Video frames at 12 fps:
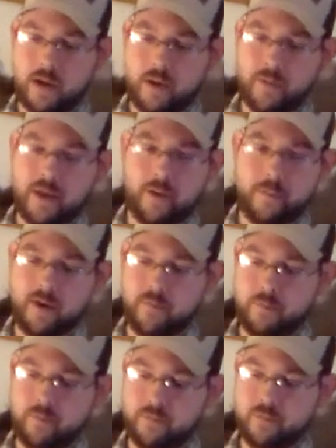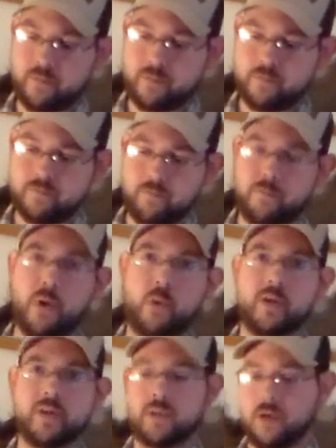That'll be a
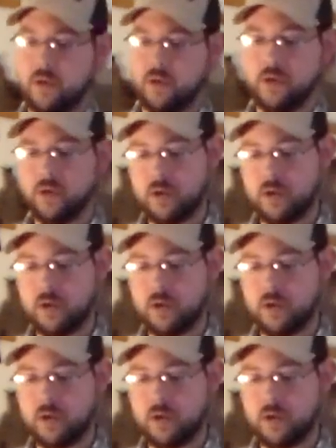bonus